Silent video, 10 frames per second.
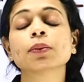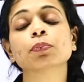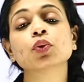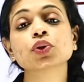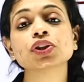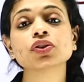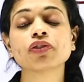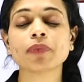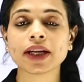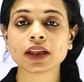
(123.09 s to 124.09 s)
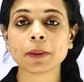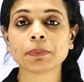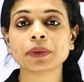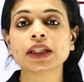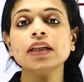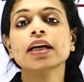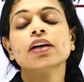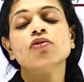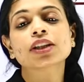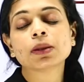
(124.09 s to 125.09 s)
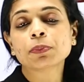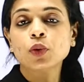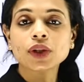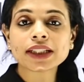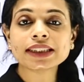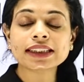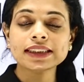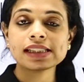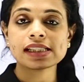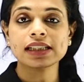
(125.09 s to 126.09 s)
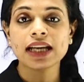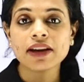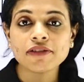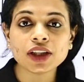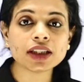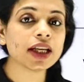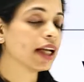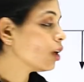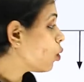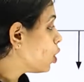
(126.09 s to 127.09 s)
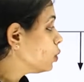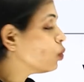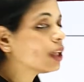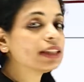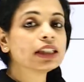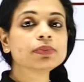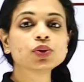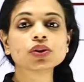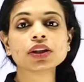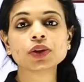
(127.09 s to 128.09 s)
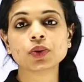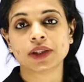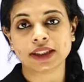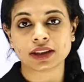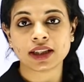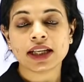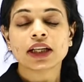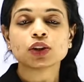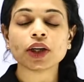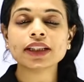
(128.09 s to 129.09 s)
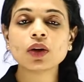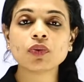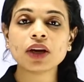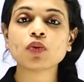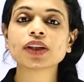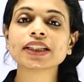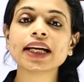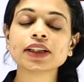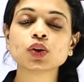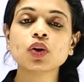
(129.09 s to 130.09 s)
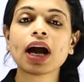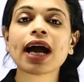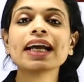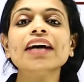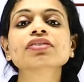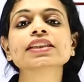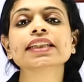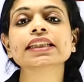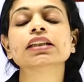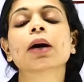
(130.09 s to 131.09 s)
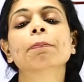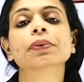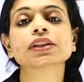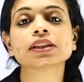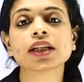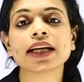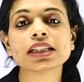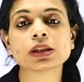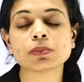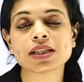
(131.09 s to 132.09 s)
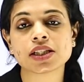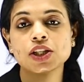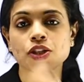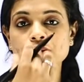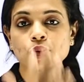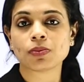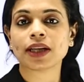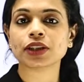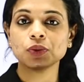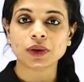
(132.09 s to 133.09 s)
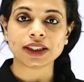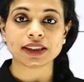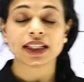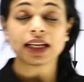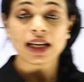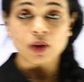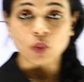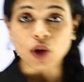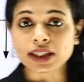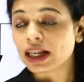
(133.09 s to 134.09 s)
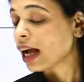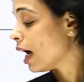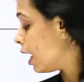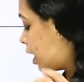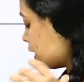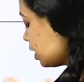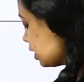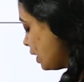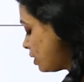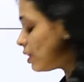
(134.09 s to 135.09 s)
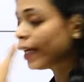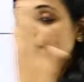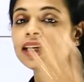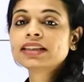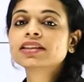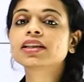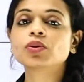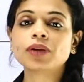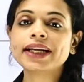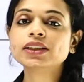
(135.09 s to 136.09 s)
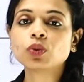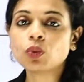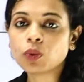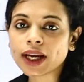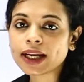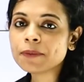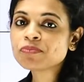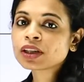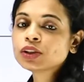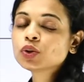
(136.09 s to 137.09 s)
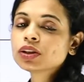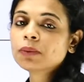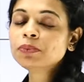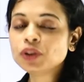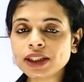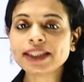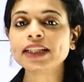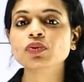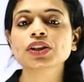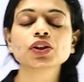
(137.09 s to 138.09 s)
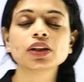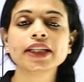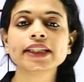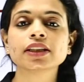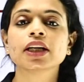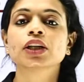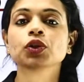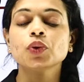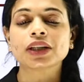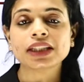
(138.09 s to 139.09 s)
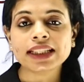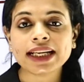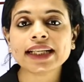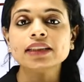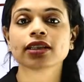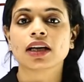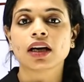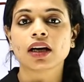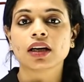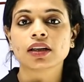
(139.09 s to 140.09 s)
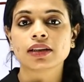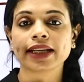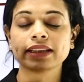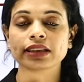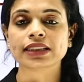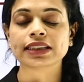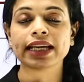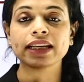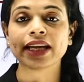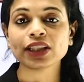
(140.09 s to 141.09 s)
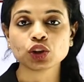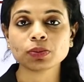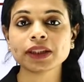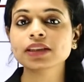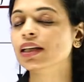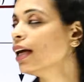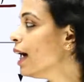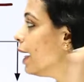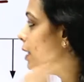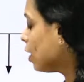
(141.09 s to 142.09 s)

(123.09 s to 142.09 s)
the brochure of my company with the product details and everything on WhatsApp to the new lead. So in a way, what did I do? I have sent a personalized message to my new lead. What uh, it's like, it's a great way to communicate with your lead, to create uh, like this engagement. And